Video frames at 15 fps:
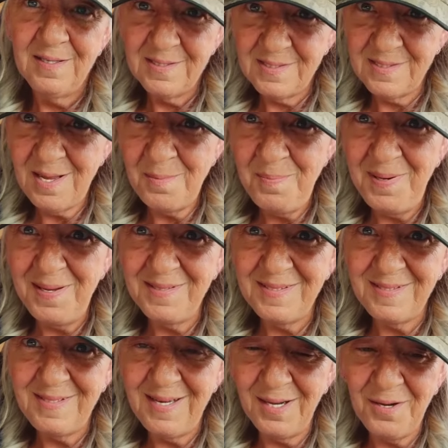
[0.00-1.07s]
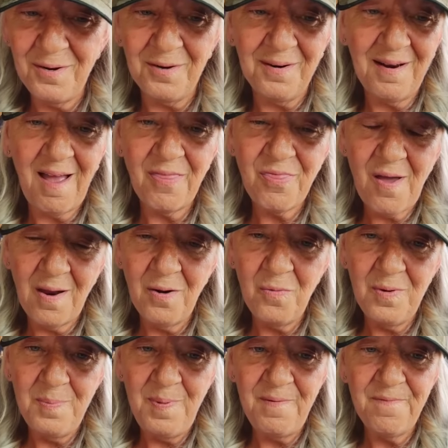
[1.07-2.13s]
send me a sticker. I thought it
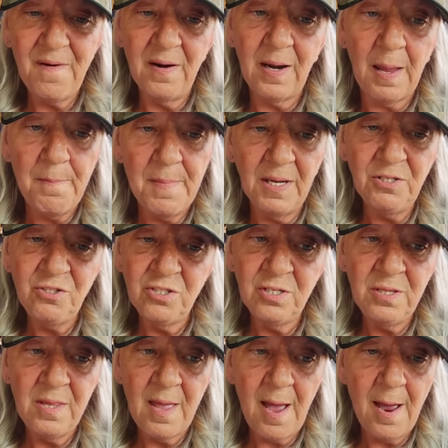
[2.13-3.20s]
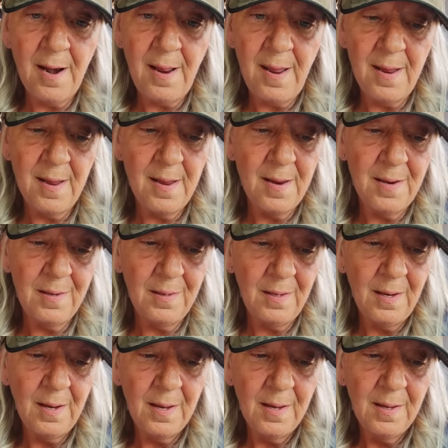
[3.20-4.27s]
would be fun. I mentioned that in, I
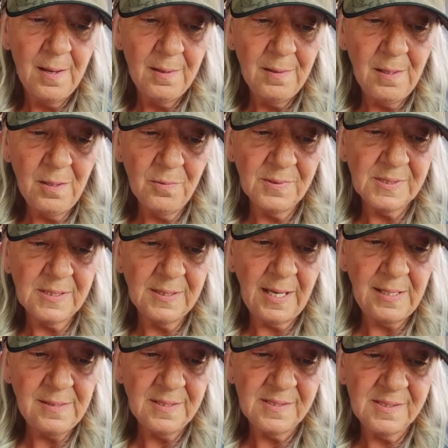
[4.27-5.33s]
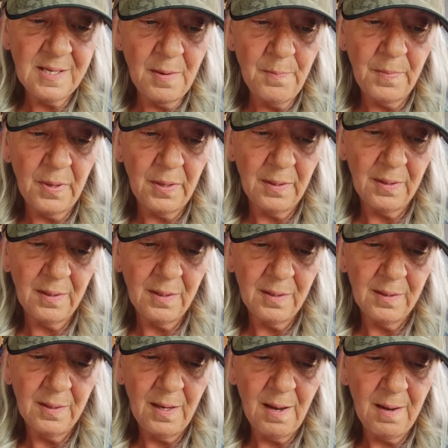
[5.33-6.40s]
think it was late December,
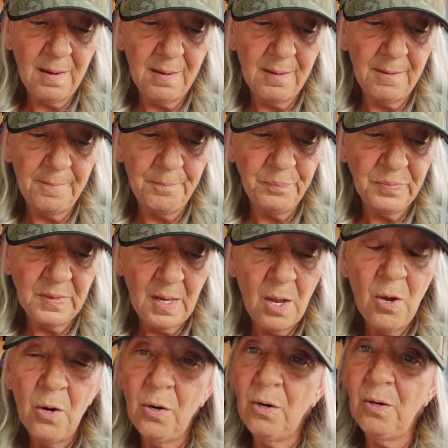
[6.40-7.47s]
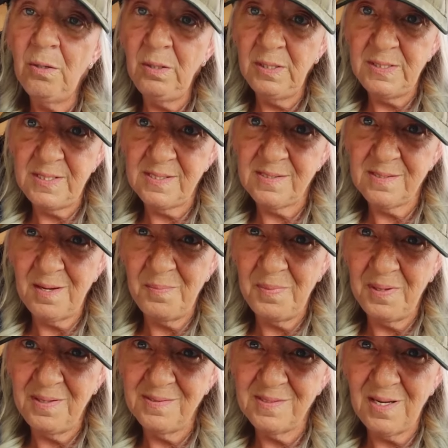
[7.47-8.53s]
early
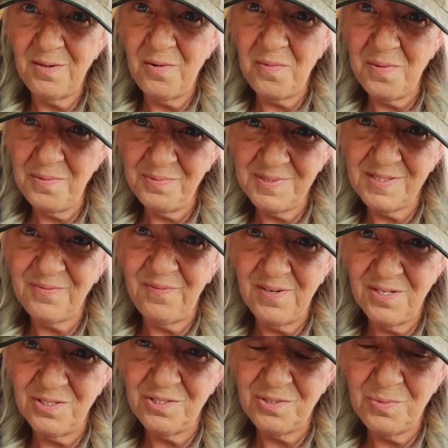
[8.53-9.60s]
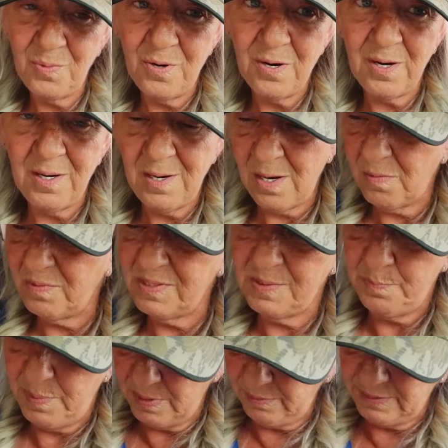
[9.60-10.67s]
December because I know I was finished work and I was
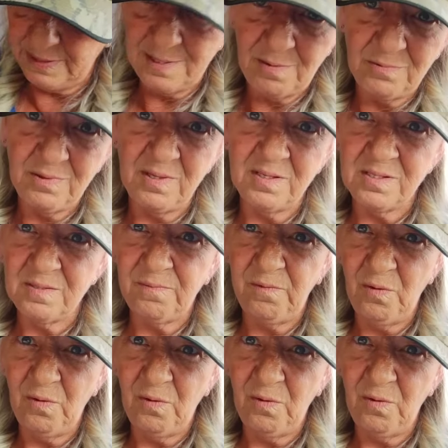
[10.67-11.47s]
building out this